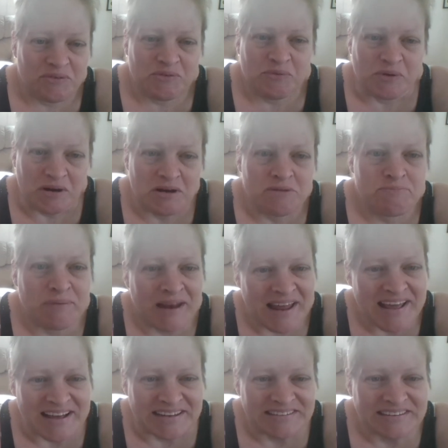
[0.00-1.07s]
royal
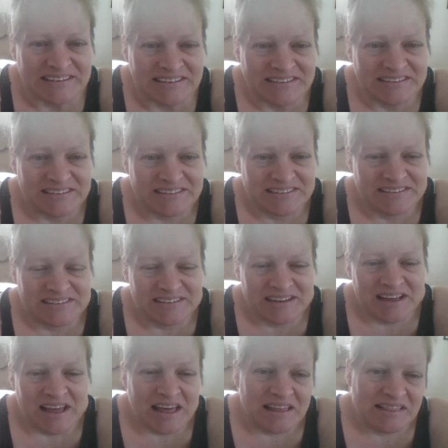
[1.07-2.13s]
plant
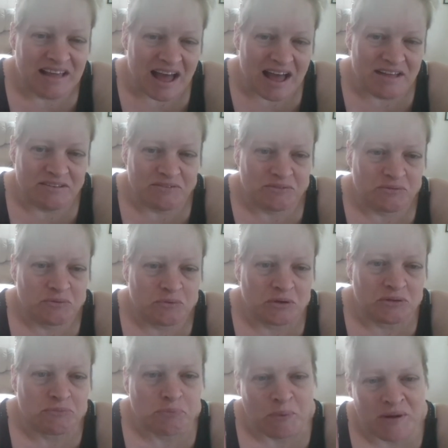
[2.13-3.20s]
that
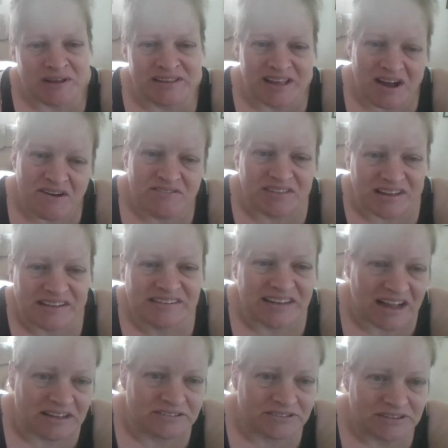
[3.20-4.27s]
would bring down this
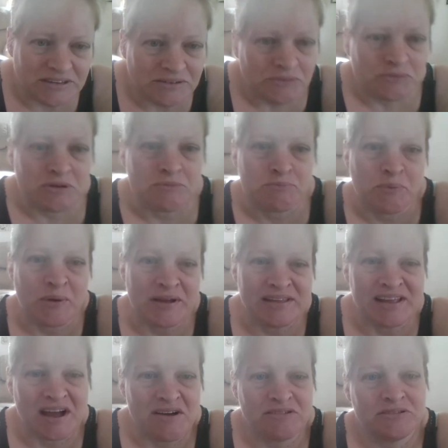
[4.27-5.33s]
country would bring
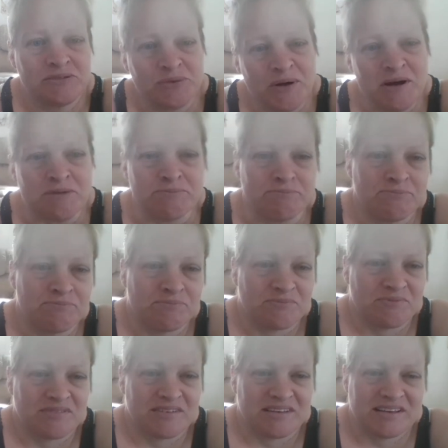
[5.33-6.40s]
down Trump.
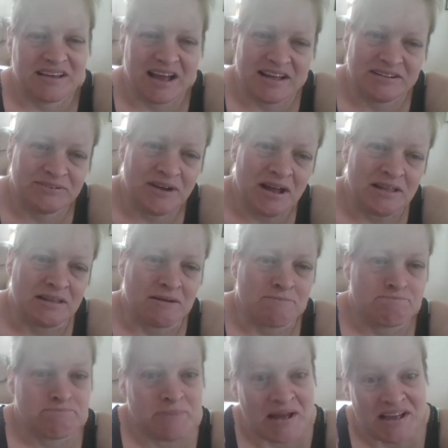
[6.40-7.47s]
Guess what,
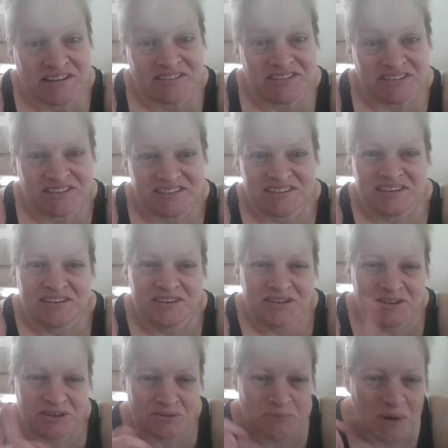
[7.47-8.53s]
bitch?
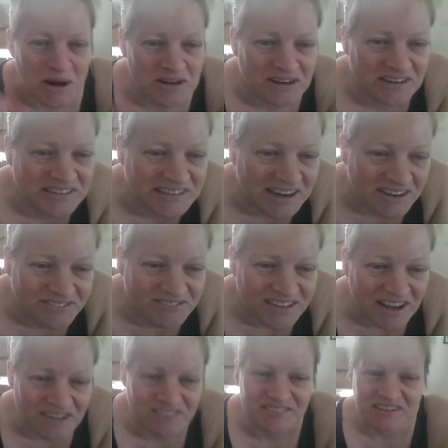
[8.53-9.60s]
You brought yourself
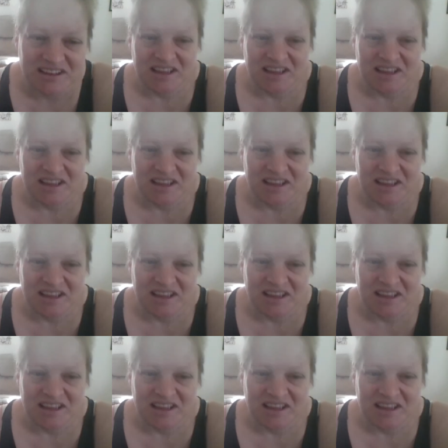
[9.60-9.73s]
down.